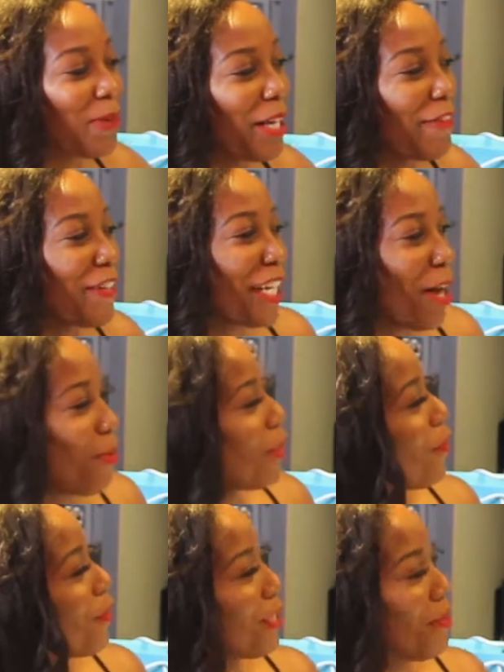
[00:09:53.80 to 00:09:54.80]
or whatever, and I
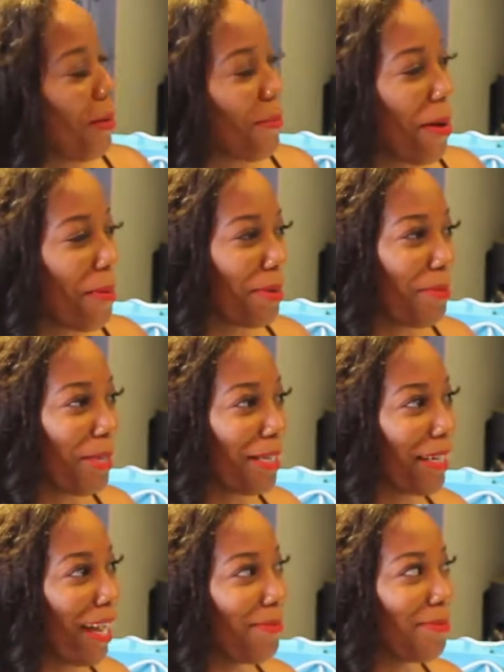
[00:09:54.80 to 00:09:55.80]
went over to my mom,
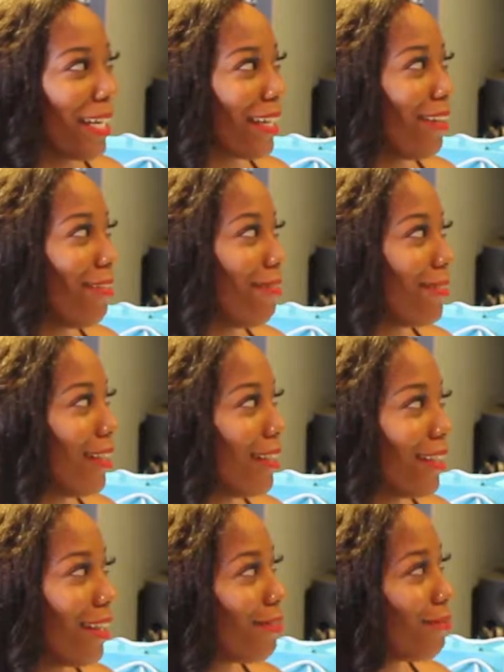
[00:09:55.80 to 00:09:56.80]
and I'm like, oh
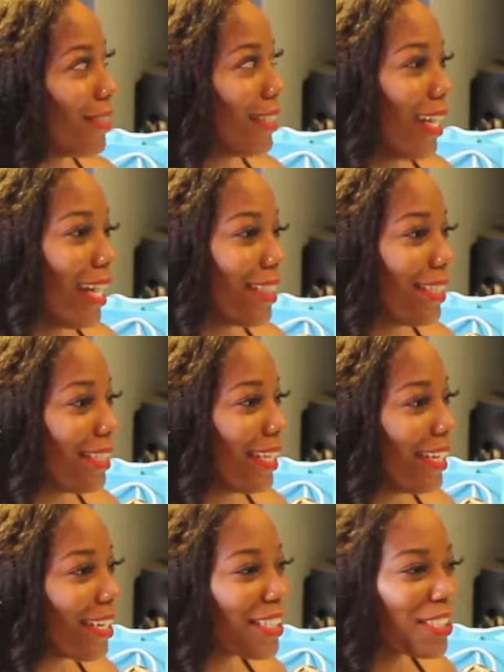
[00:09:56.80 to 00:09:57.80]
God, I don't really like this
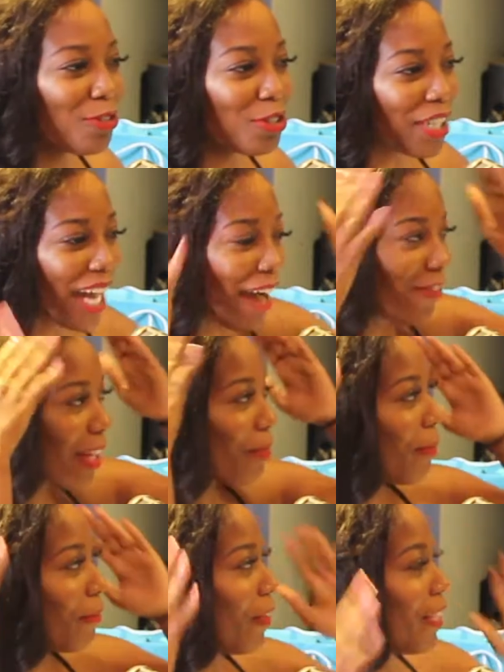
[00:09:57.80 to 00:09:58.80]
hair, because I usually have
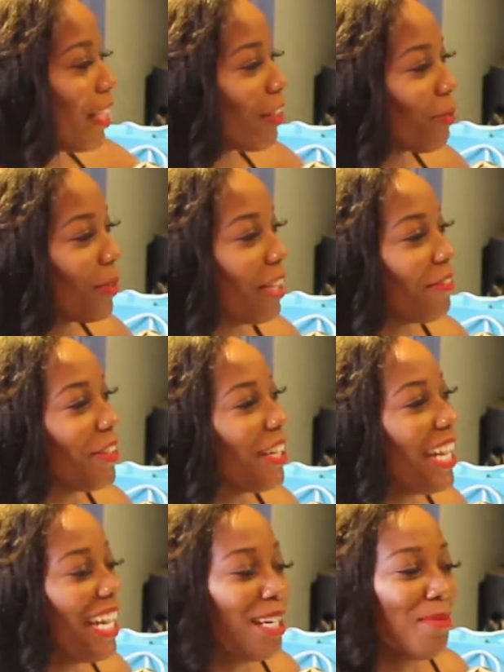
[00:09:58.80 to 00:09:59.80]
like my friend out or whatever,
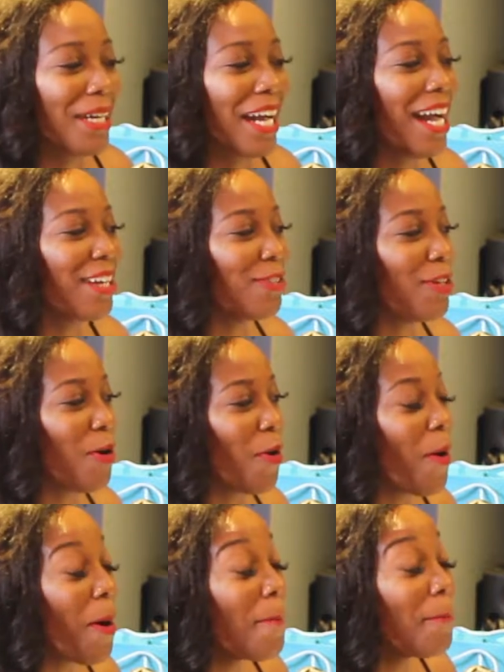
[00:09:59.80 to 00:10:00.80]
and I'm like, I don't
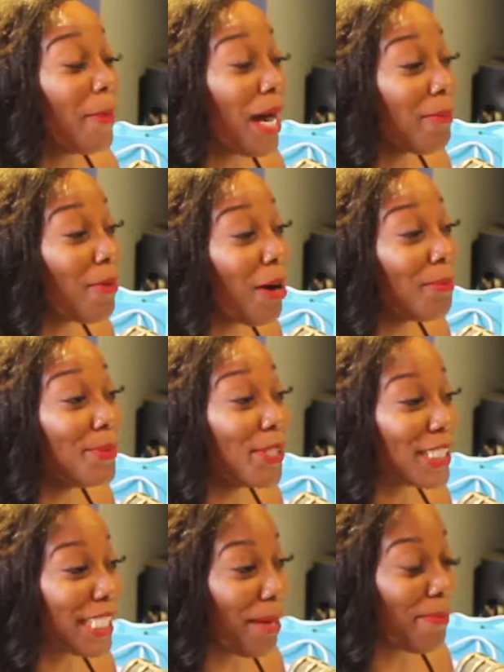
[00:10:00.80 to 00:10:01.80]
know. My mom
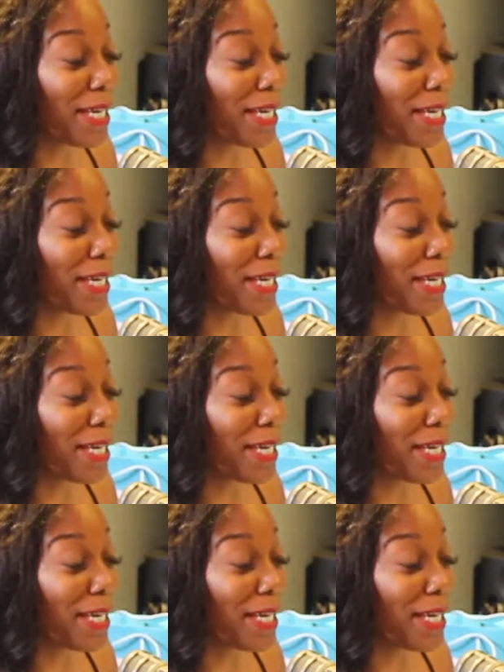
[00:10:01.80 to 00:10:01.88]
looked at